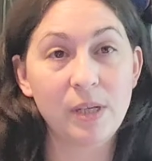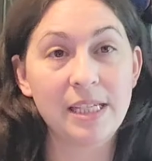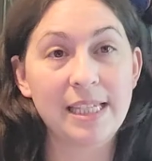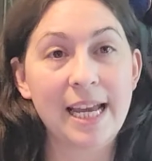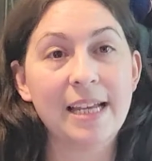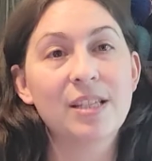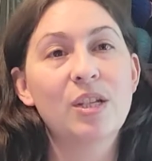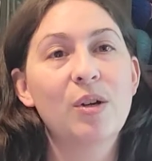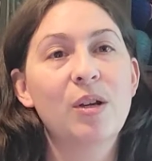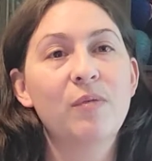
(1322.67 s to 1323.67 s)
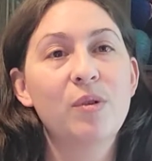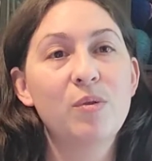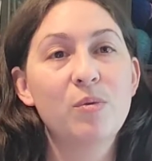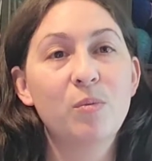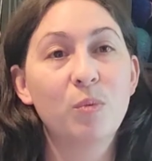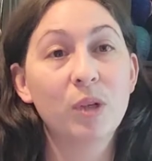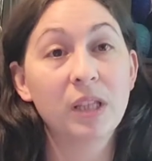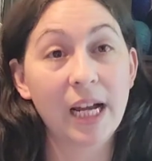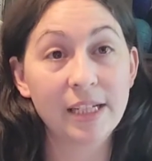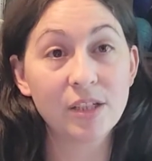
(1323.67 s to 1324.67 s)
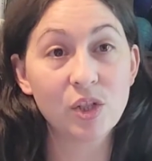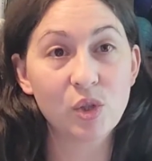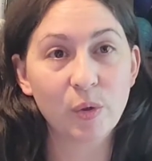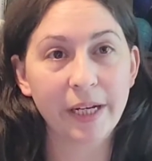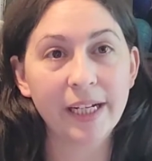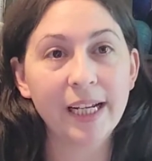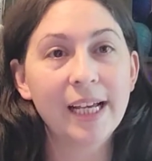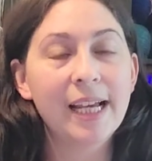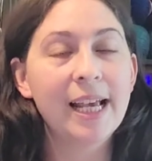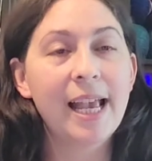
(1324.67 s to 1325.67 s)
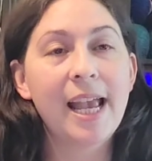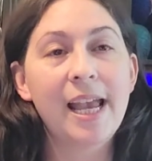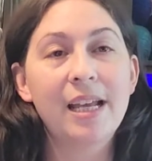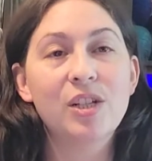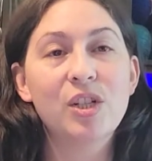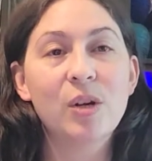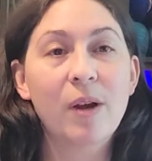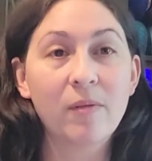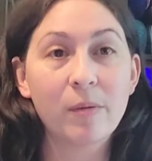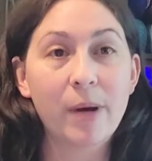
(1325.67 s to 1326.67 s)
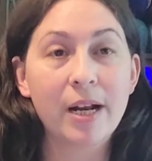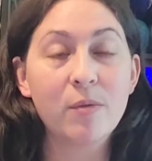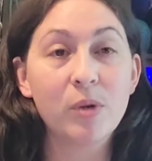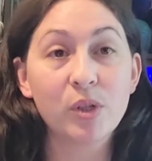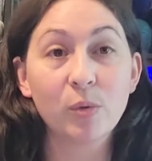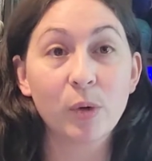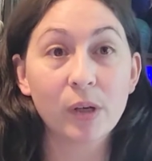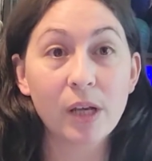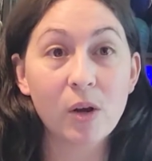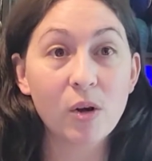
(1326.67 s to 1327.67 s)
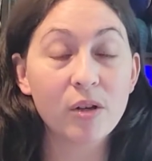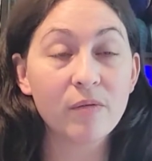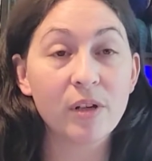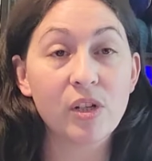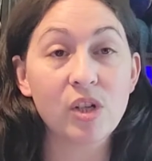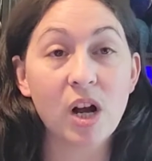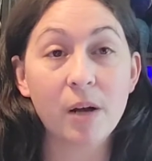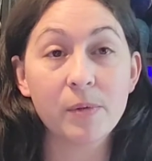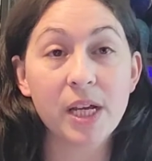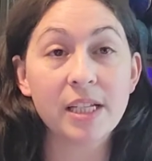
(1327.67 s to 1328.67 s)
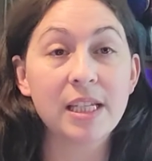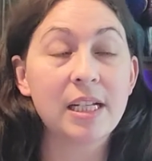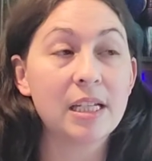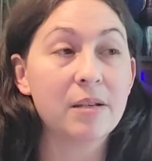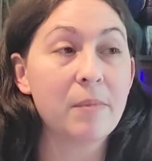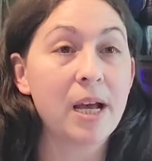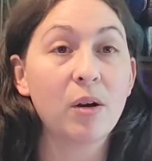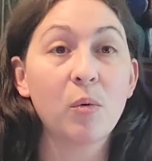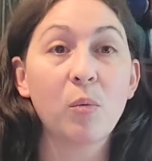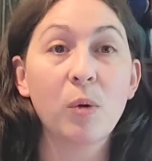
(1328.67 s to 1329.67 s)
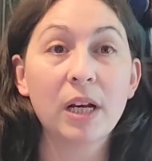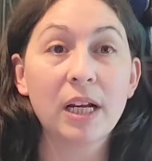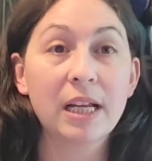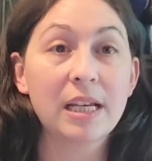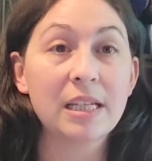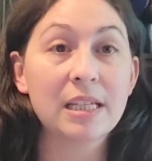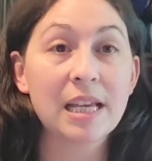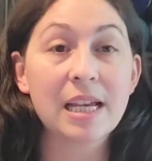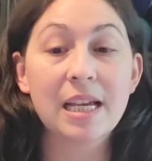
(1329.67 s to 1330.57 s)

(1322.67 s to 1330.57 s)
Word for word: Wednesday. So if you would like to join and show everybody what you're working on, your finished objects, it doesn't matter what it is.